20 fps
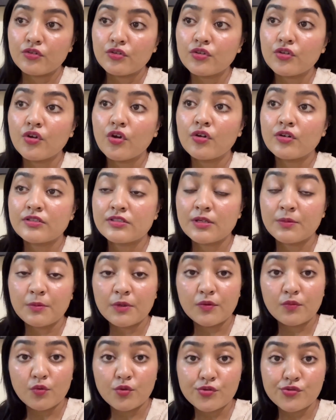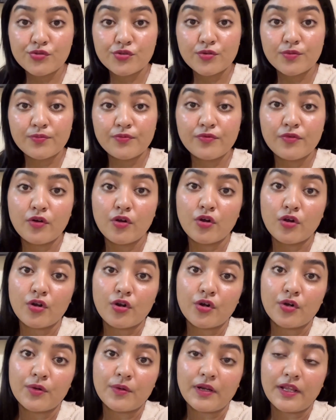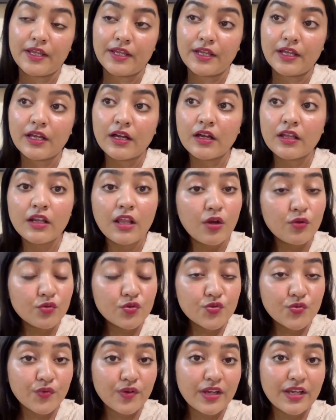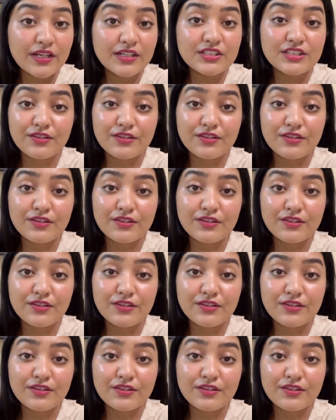your summer wardrobe for like a loungewear,